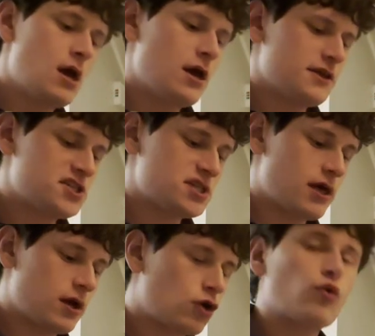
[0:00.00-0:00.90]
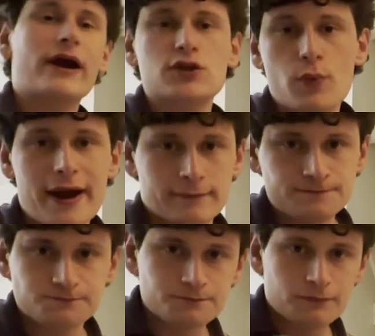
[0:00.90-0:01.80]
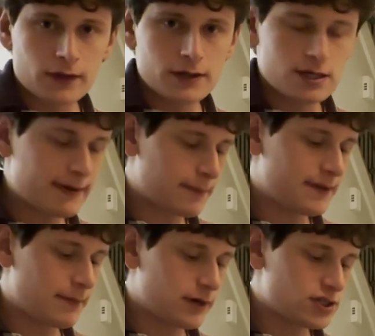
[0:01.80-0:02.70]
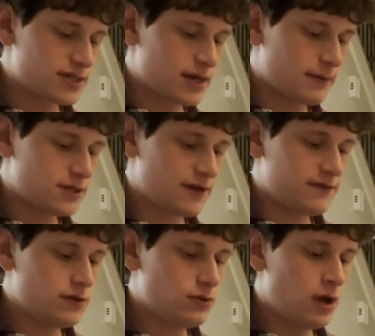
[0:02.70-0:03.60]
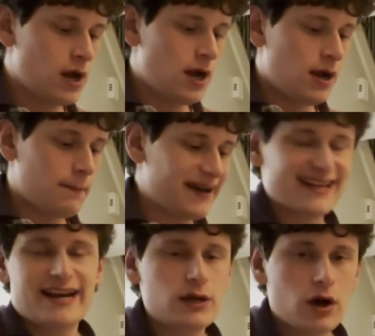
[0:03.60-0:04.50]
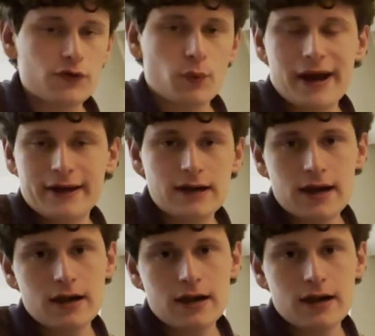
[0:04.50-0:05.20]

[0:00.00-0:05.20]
this is the correct way to make a peanut butter jelly sandwich. If you make it any other way,